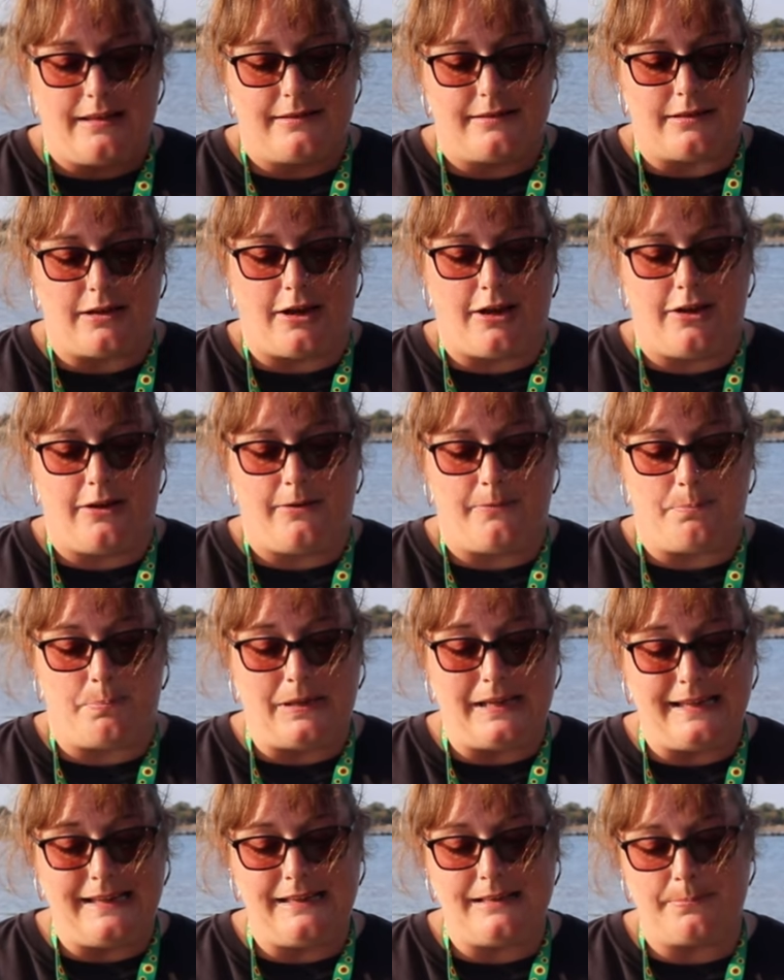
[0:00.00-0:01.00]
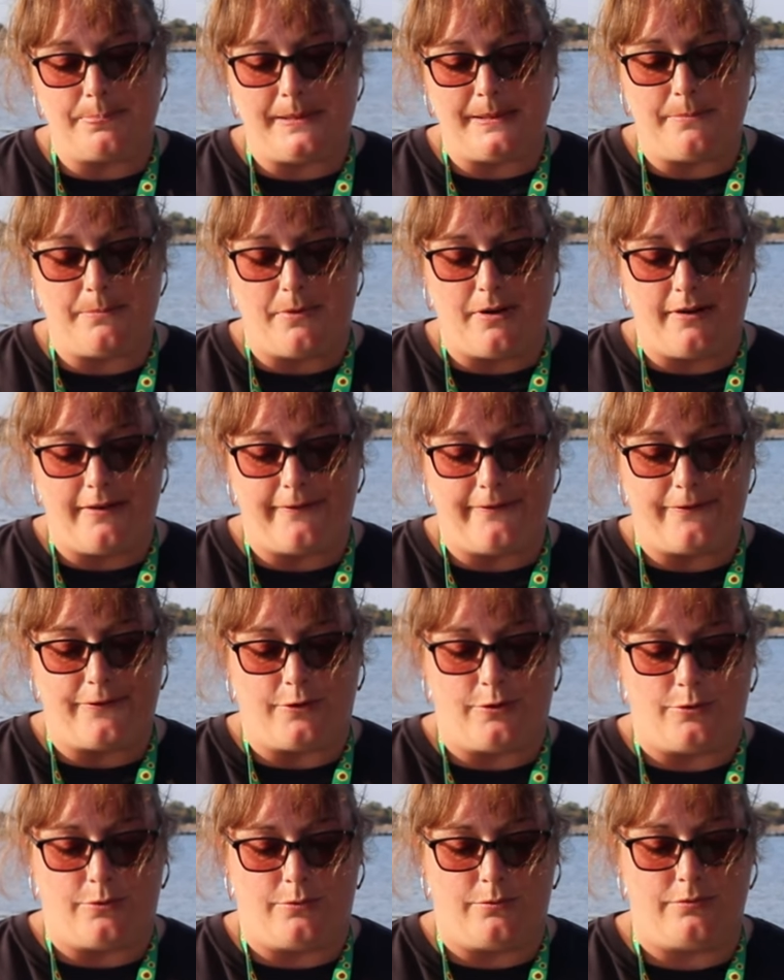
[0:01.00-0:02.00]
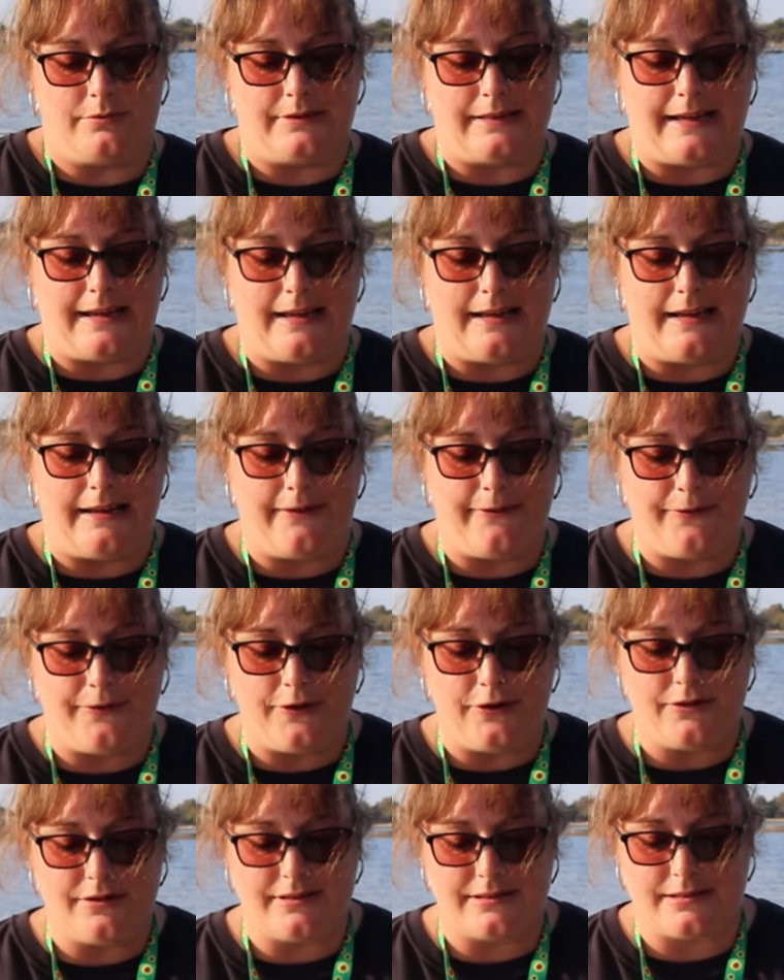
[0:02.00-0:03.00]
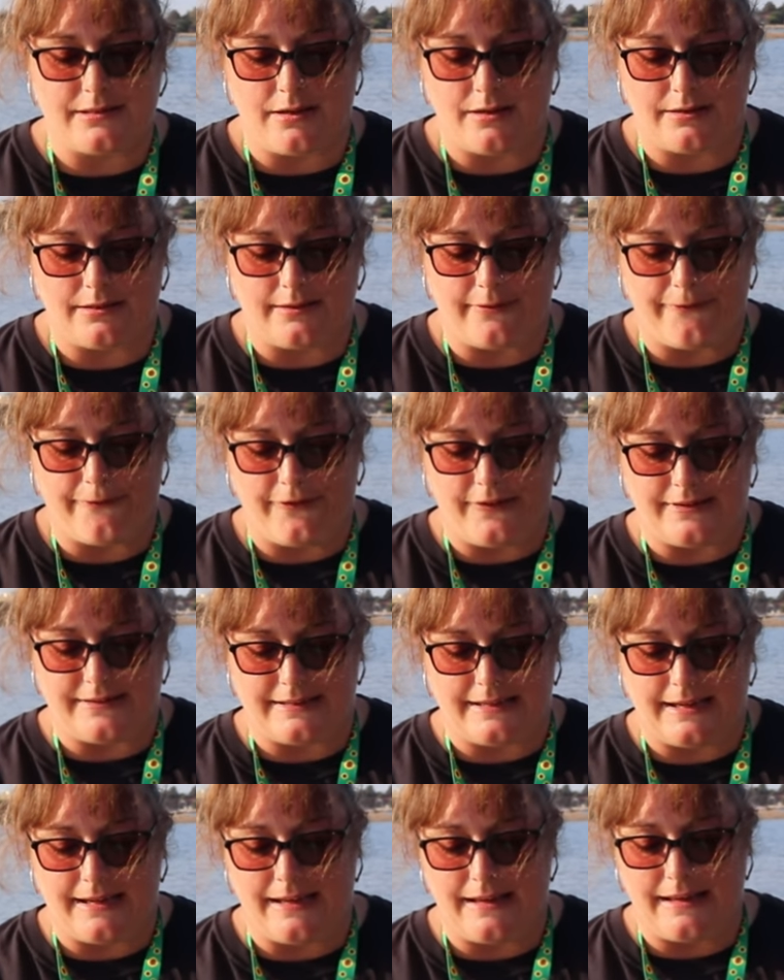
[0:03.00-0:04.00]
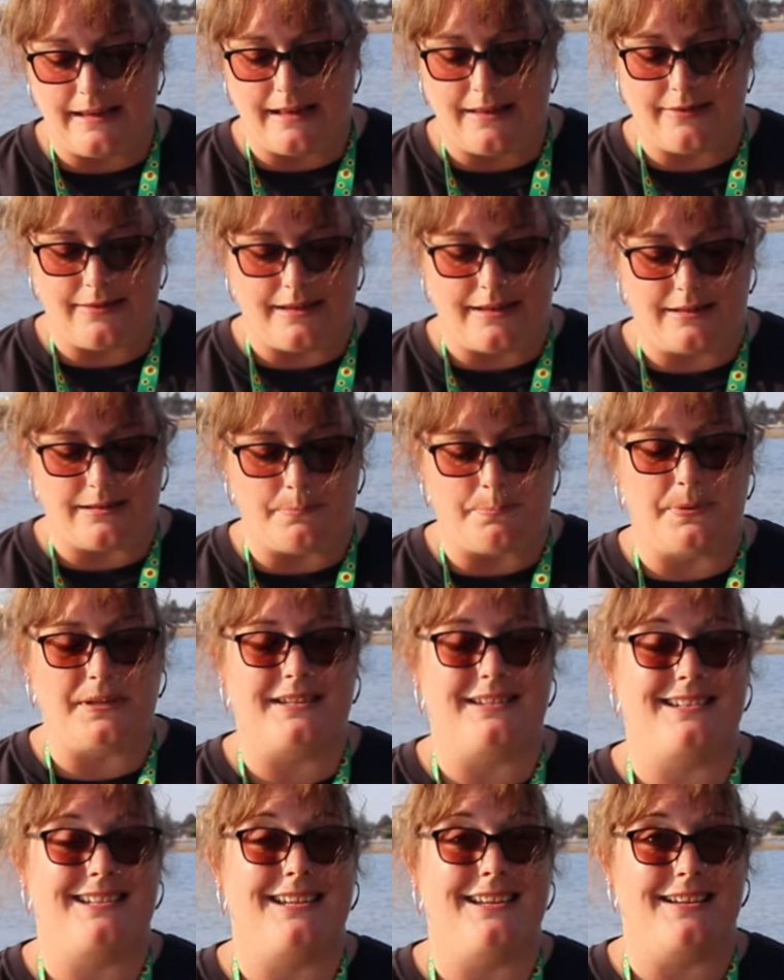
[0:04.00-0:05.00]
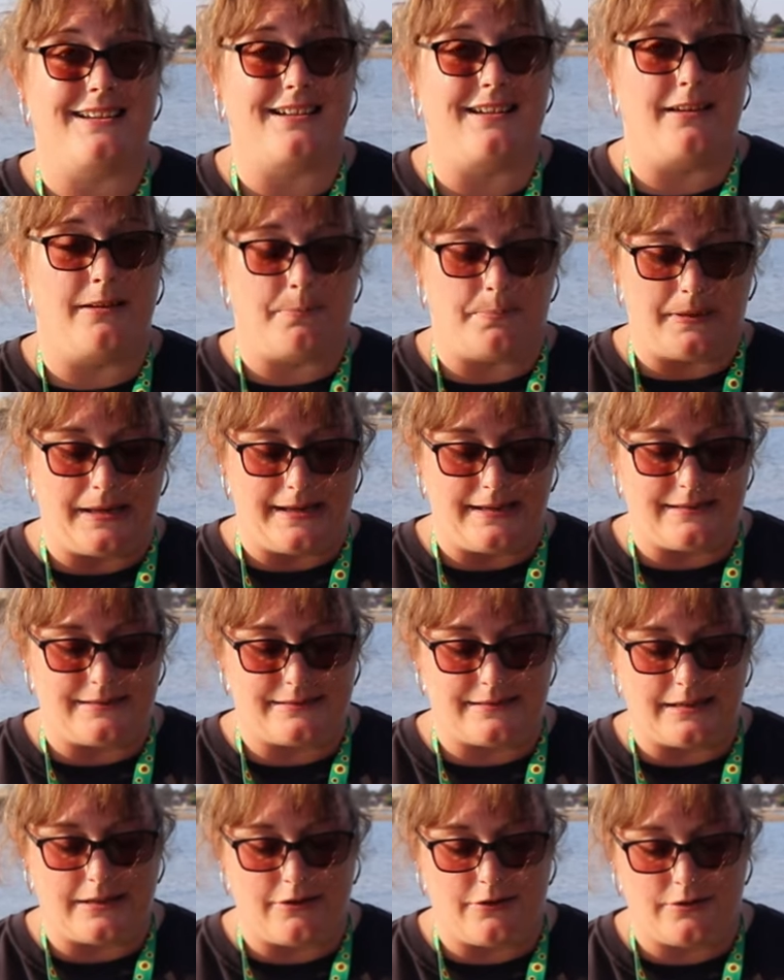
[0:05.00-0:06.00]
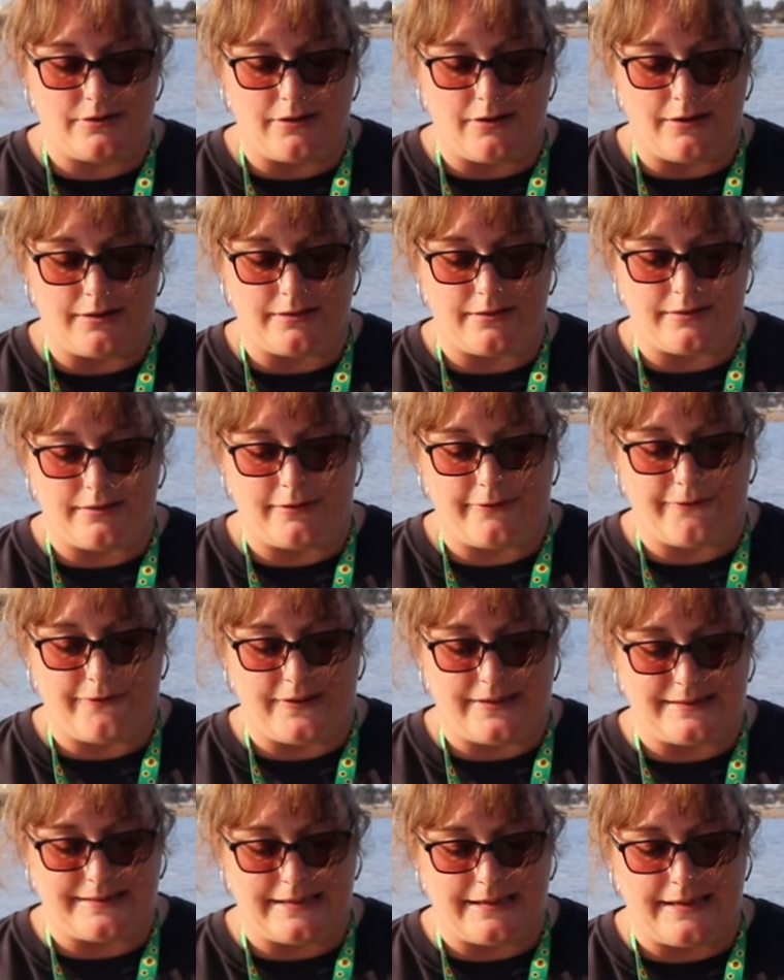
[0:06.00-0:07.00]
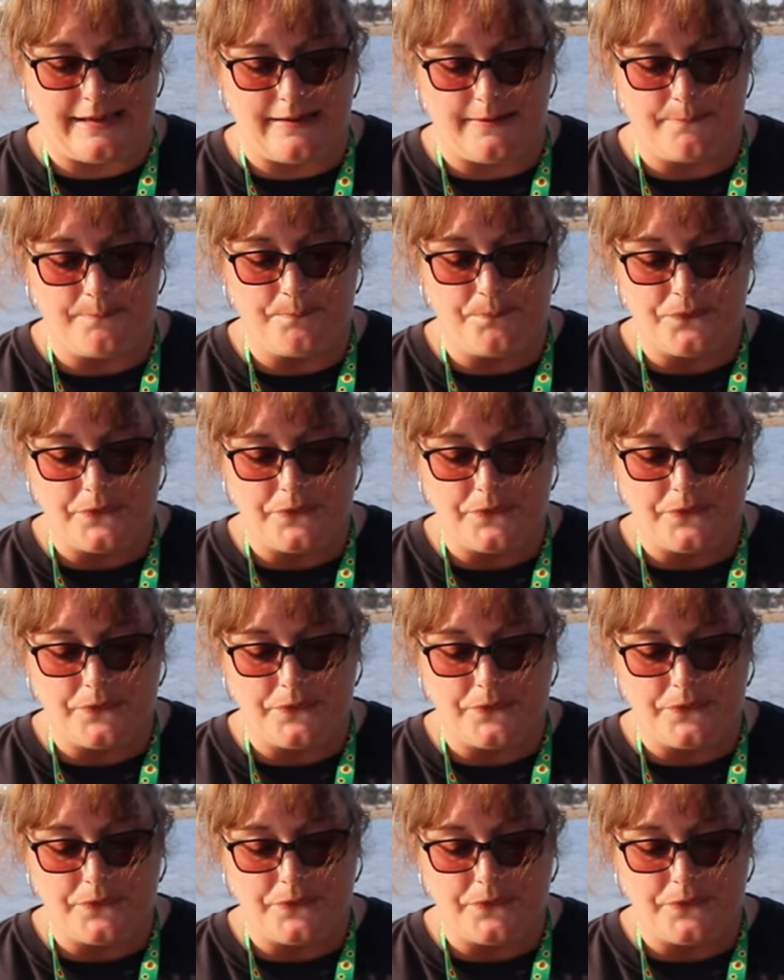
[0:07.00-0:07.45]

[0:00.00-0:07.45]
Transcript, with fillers: So please be mindful that if you decide to visit and there's a particular place that you'd like to visit